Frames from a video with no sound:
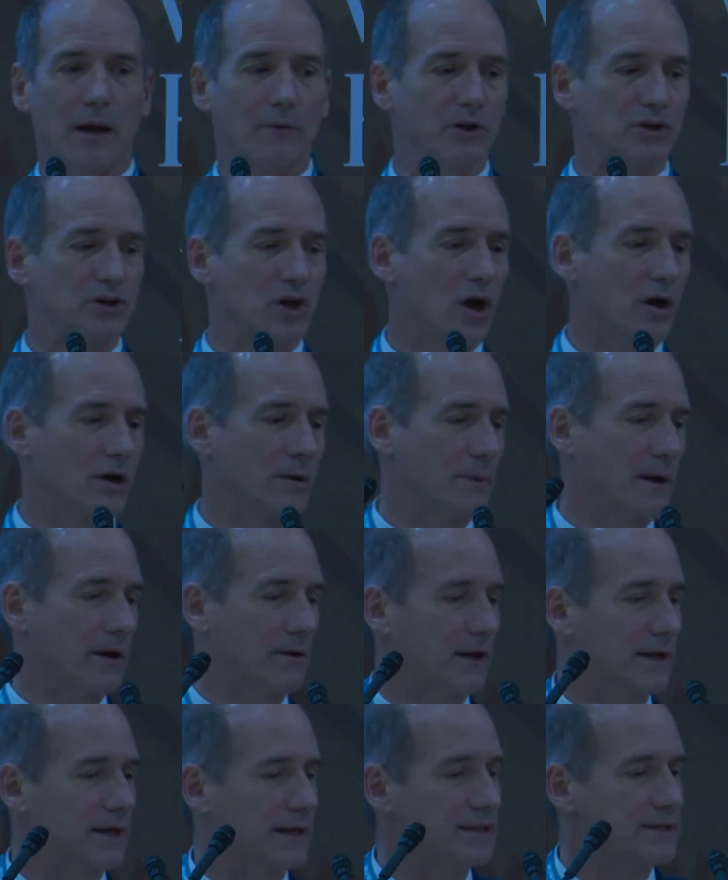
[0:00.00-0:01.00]
going to talk about
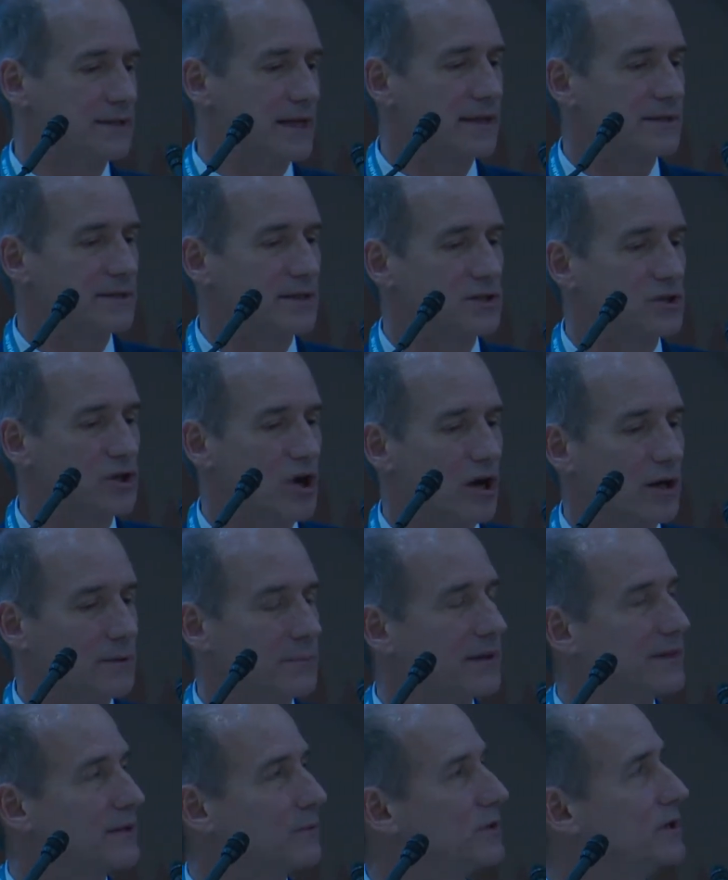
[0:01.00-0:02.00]
a consensus
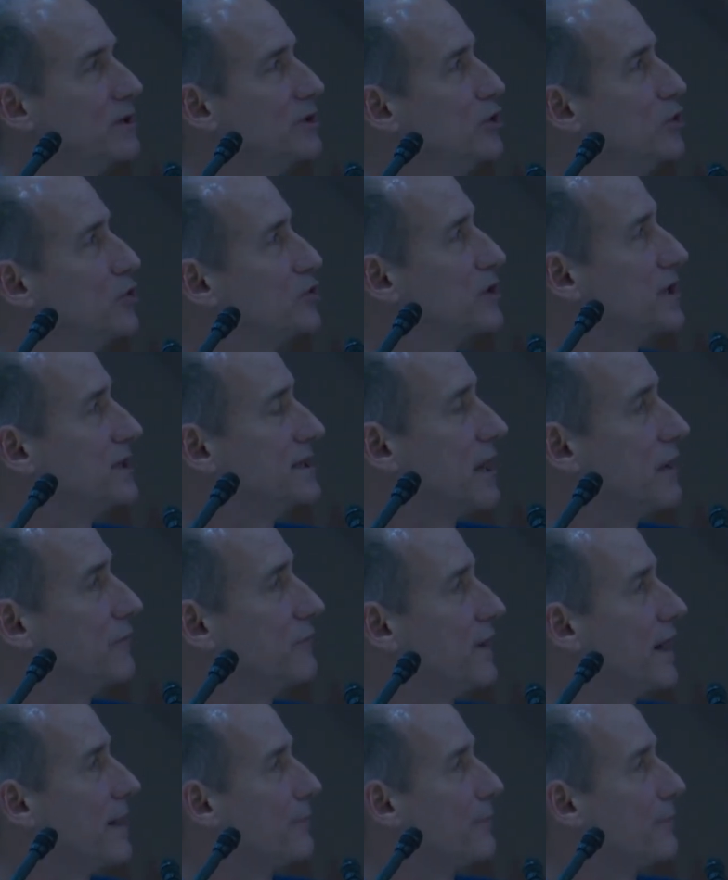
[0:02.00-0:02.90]
document that we used the Delphi